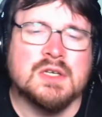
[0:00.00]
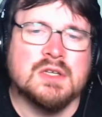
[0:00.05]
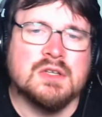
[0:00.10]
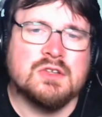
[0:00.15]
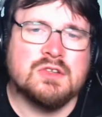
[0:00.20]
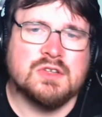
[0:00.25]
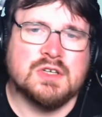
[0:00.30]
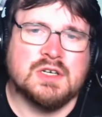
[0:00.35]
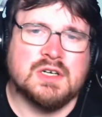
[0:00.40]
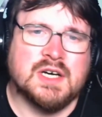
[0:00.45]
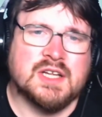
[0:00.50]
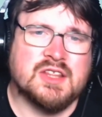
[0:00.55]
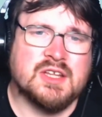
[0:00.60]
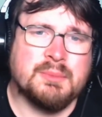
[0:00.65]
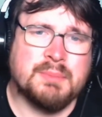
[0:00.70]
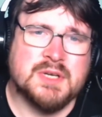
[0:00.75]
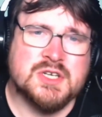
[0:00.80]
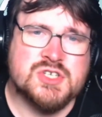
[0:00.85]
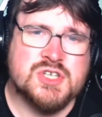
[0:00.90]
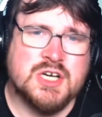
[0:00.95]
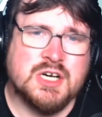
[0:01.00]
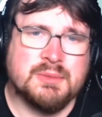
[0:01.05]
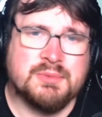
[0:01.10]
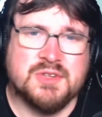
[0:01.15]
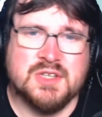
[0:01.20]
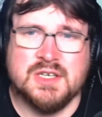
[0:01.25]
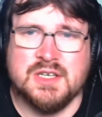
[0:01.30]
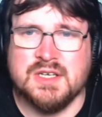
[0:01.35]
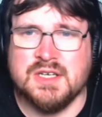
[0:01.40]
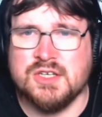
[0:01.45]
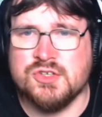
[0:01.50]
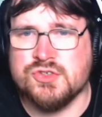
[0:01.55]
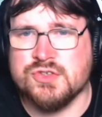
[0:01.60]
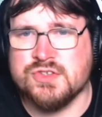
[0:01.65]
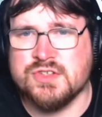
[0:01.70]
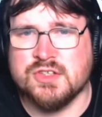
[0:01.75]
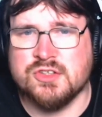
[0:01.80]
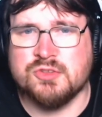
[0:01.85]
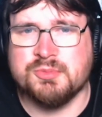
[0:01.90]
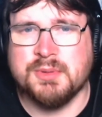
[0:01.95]
So I think Bisharp's in an
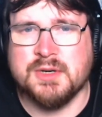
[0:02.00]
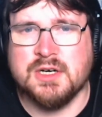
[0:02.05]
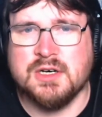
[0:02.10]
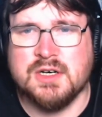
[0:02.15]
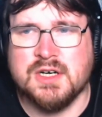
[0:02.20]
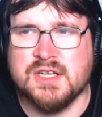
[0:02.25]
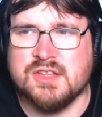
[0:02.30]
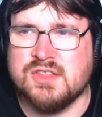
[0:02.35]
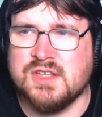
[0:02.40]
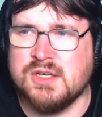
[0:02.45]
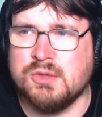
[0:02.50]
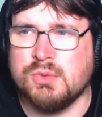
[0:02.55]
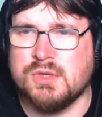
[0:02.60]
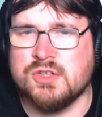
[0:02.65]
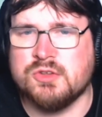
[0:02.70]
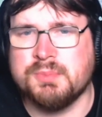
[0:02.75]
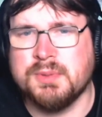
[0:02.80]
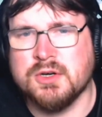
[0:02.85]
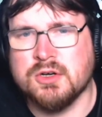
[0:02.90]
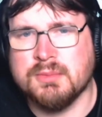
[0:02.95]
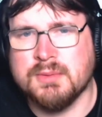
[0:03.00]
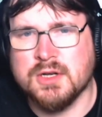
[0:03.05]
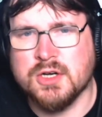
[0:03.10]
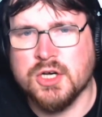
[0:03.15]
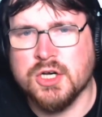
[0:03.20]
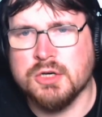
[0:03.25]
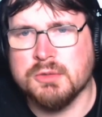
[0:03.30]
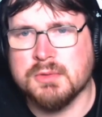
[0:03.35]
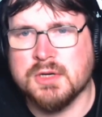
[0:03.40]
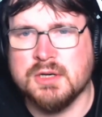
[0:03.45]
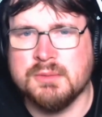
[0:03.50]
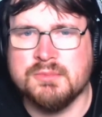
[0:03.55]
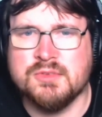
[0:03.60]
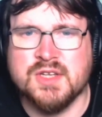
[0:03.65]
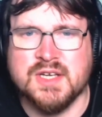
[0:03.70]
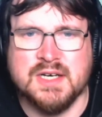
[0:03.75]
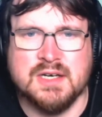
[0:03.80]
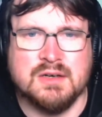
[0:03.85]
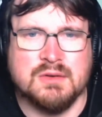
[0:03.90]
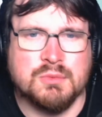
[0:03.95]
interesting spot. I think once Pokemon Home comes
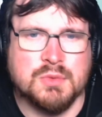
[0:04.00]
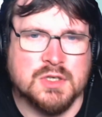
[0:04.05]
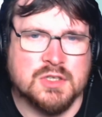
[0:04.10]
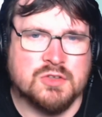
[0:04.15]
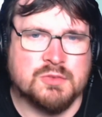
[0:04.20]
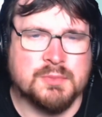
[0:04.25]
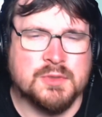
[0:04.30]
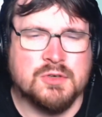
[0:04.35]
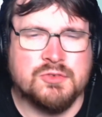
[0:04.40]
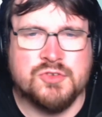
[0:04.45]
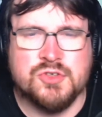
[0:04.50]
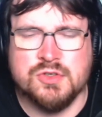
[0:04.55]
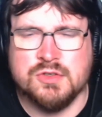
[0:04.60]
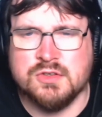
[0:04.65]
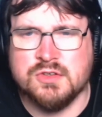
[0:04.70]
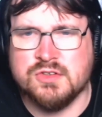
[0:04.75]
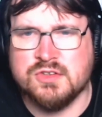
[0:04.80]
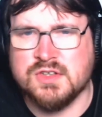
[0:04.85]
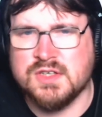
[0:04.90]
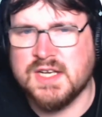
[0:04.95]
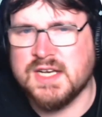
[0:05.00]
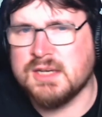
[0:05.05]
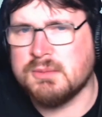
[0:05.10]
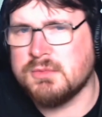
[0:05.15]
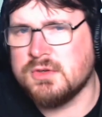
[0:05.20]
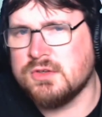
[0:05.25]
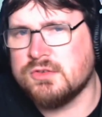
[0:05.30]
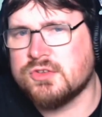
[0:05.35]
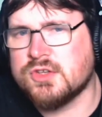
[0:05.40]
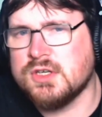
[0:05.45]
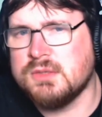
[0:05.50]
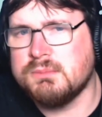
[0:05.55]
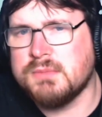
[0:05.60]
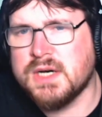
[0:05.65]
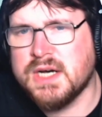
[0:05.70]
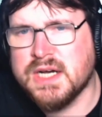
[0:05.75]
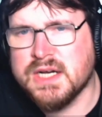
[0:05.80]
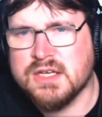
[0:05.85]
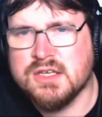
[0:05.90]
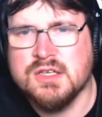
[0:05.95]
out and once move tutors and egg moves come
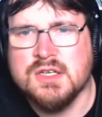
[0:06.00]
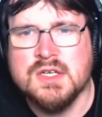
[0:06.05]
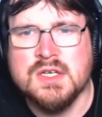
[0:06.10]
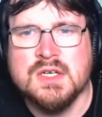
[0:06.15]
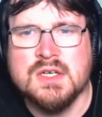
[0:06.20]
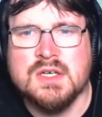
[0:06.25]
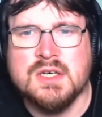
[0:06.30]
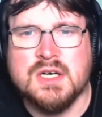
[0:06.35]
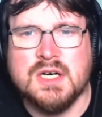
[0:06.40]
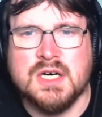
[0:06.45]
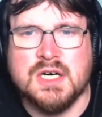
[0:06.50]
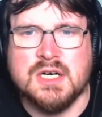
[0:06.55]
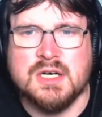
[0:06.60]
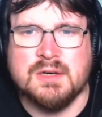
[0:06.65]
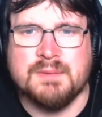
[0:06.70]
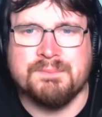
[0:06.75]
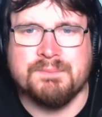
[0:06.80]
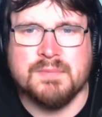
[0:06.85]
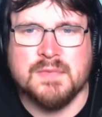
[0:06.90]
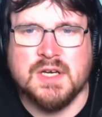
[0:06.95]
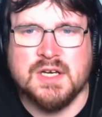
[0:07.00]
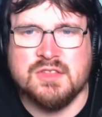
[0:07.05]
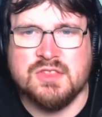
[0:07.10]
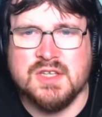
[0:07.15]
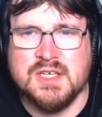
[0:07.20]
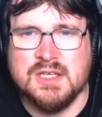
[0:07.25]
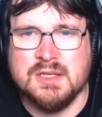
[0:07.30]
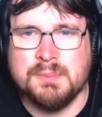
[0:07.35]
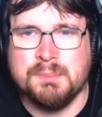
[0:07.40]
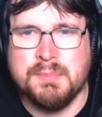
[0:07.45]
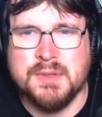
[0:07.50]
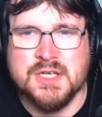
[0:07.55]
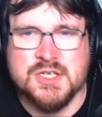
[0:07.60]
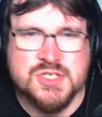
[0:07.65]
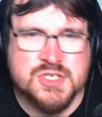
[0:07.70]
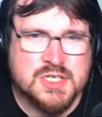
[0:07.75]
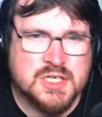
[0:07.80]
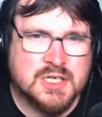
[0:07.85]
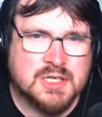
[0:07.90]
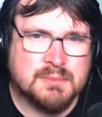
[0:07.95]
back, um, I think
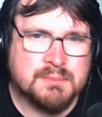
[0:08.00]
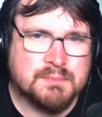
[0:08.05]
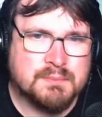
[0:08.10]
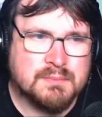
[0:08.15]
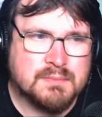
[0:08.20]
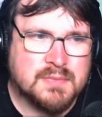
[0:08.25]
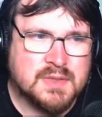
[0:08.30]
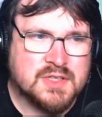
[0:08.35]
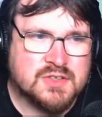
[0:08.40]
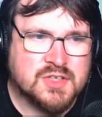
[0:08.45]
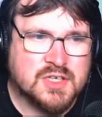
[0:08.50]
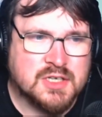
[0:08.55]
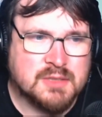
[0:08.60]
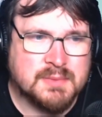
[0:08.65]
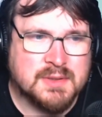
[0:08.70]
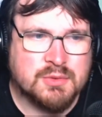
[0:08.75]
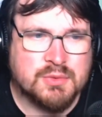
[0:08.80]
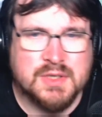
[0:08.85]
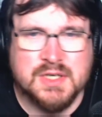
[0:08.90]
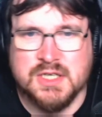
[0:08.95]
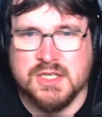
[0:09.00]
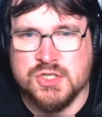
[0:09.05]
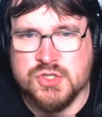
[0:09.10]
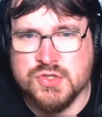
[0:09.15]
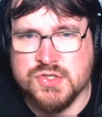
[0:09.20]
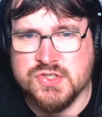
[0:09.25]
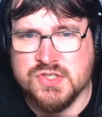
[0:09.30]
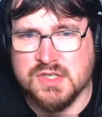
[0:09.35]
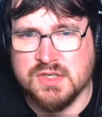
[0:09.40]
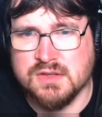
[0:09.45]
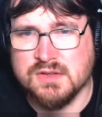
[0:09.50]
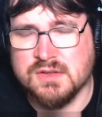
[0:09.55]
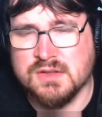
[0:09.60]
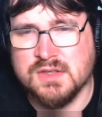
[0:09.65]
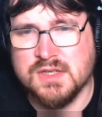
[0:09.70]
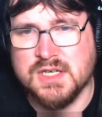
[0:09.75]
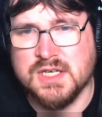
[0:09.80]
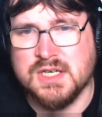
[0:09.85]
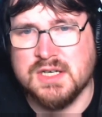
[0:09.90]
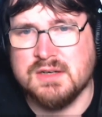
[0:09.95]
Bisharp is going to be really interesting.
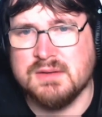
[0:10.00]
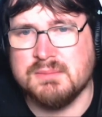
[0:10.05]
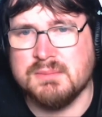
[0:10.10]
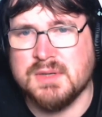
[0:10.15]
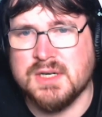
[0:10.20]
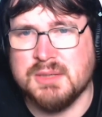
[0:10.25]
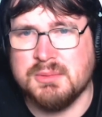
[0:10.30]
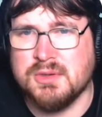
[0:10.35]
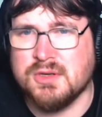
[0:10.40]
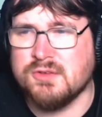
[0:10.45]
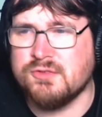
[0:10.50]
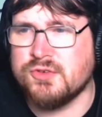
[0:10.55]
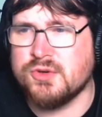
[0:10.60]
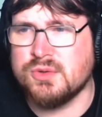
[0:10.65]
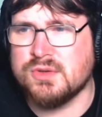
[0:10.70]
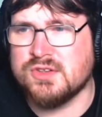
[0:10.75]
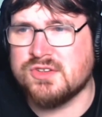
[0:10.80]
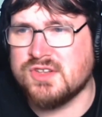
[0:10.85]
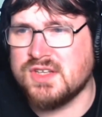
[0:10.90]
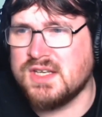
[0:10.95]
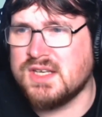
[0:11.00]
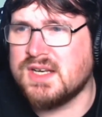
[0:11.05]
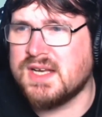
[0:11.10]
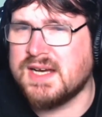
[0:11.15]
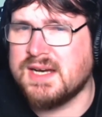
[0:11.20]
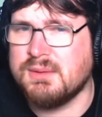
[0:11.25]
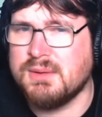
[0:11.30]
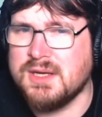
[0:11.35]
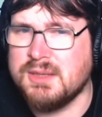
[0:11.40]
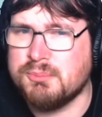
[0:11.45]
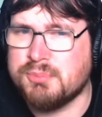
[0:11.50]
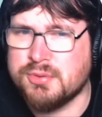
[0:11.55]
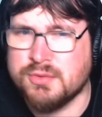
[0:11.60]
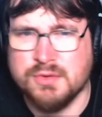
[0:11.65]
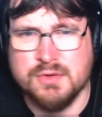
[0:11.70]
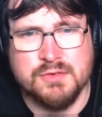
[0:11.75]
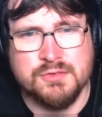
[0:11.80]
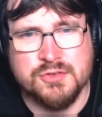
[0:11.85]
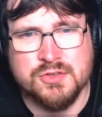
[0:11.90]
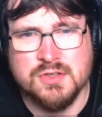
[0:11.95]
Um, I'm looking forward to seeing how it
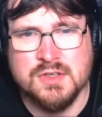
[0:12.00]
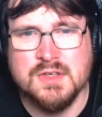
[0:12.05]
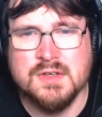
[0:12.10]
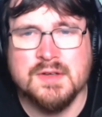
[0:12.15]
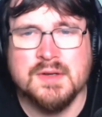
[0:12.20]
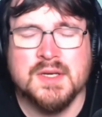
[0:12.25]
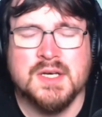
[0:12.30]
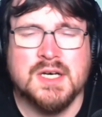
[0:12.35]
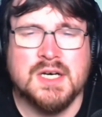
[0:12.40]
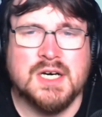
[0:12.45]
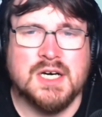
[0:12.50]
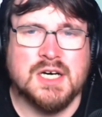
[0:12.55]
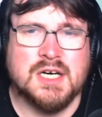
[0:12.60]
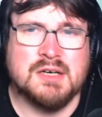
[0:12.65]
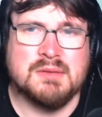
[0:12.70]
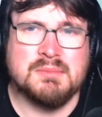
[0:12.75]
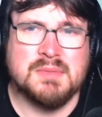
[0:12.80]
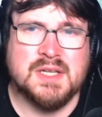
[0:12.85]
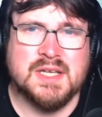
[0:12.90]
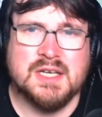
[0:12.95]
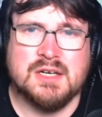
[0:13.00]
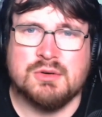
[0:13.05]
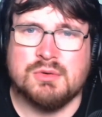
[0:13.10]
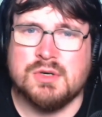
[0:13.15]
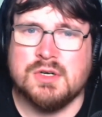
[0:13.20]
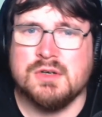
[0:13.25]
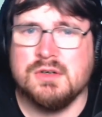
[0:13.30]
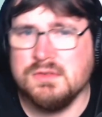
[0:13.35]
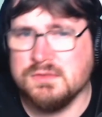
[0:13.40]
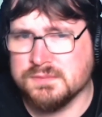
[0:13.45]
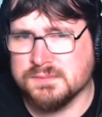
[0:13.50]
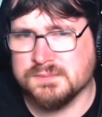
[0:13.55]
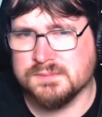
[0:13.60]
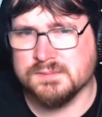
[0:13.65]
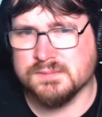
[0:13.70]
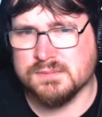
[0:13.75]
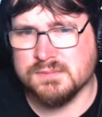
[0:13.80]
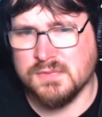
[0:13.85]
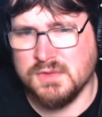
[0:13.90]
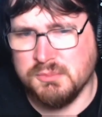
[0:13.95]
improves um, later on.
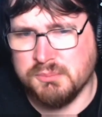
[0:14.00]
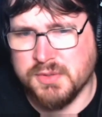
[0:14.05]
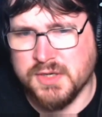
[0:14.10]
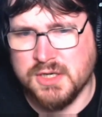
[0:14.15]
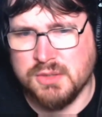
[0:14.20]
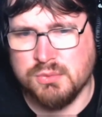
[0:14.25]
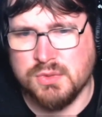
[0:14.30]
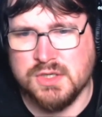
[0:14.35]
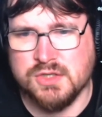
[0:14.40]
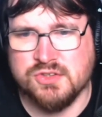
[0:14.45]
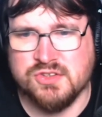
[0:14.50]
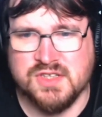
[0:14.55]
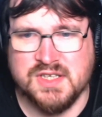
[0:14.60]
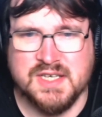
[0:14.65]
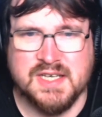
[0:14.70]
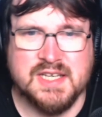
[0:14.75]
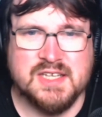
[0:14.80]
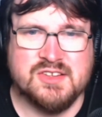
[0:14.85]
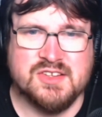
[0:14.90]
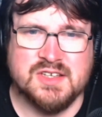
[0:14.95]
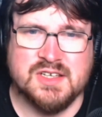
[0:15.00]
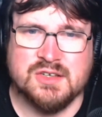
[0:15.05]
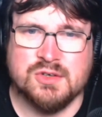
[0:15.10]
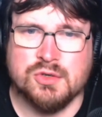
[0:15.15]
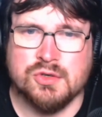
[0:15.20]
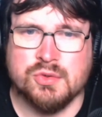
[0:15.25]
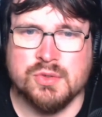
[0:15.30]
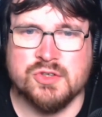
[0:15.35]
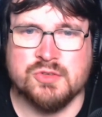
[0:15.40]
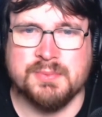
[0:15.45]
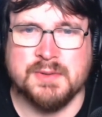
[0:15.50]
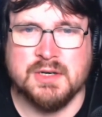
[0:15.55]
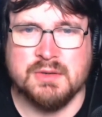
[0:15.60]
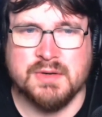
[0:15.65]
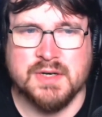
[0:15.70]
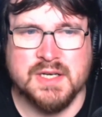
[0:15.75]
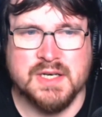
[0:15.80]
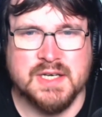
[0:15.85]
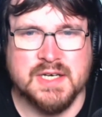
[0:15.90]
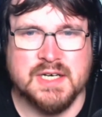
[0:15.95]
But we'll see. It's in an awkward spot
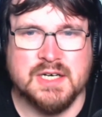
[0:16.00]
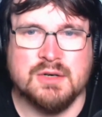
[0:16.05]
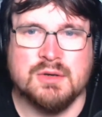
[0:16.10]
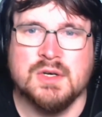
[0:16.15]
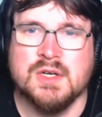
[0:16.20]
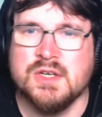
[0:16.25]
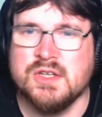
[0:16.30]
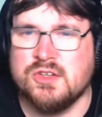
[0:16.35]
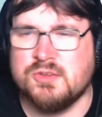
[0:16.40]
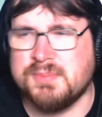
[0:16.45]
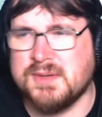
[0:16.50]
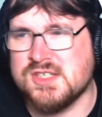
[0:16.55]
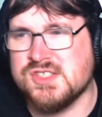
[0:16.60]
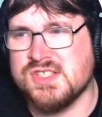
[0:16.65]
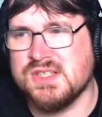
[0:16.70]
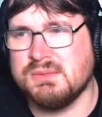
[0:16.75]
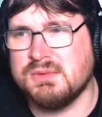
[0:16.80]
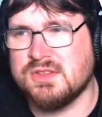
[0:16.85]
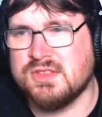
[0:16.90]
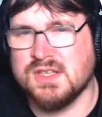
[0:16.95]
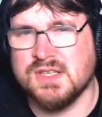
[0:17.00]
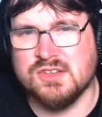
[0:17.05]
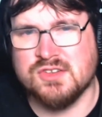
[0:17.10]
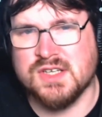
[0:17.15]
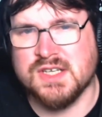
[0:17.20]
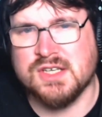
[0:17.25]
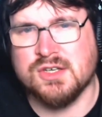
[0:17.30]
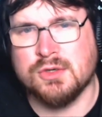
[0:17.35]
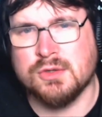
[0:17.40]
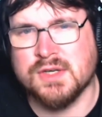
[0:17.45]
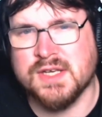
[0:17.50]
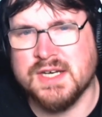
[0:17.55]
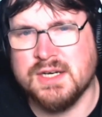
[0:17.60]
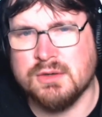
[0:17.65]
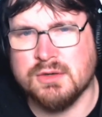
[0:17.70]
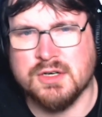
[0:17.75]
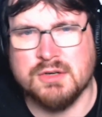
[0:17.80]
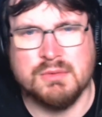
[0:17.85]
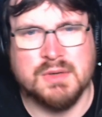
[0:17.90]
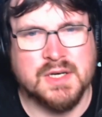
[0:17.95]
right now, especially with things like
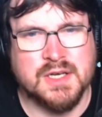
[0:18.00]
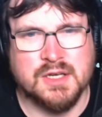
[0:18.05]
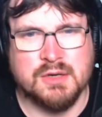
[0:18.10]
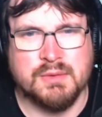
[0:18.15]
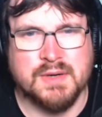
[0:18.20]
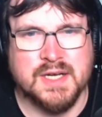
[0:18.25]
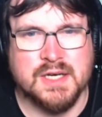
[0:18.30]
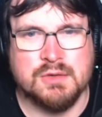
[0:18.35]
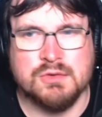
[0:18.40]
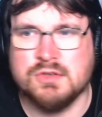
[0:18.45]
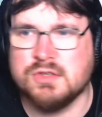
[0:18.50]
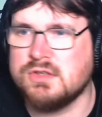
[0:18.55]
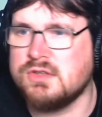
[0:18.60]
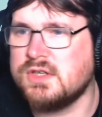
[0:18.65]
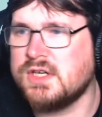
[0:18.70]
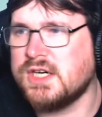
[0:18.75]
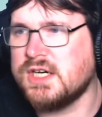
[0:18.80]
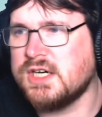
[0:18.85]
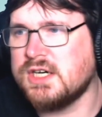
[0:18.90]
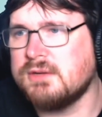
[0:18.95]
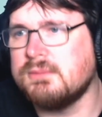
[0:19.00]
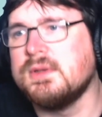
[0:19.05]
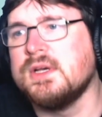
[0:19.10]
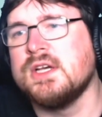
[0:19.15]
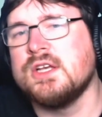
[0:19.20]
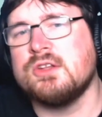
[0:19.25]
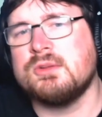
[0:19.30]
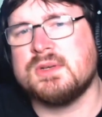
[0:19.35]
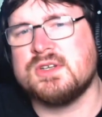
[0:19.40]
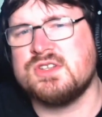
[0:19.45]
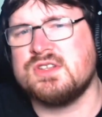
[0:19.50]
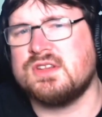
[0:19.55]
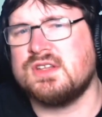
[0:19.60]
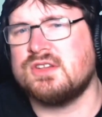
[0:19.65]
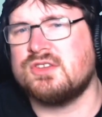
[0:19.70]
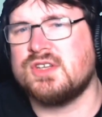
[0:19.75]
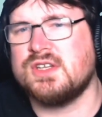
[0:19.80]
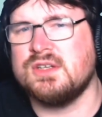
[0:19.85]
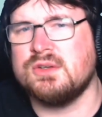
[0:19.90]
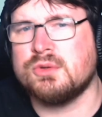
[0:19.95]
Conkeldurr running around, um, especially
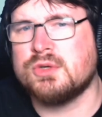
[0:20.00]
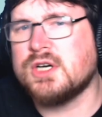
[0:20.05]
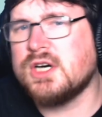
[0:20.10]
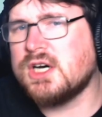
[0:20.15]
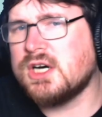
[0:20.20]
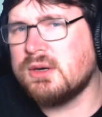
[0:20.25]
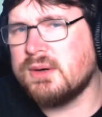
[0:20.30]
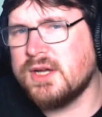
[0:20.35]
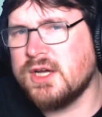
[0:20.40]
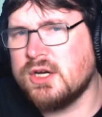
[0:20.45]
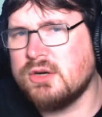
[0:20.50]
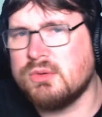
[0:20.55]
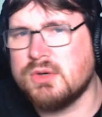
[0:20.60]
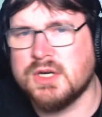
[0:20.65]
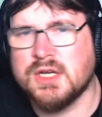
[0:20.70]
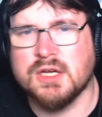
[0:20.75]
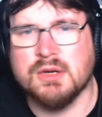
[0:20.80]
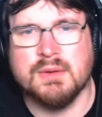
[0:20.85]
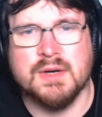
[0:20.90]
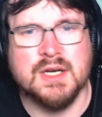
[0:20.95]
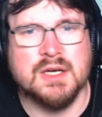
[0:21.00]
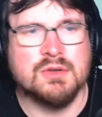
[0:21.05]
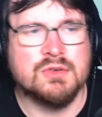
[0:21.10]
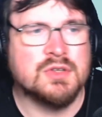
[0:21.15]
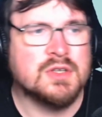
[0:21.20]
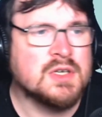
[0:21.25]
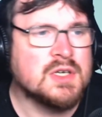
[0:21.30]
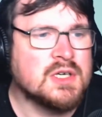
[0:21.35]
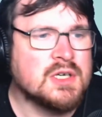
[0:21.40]
things like Lucario running around.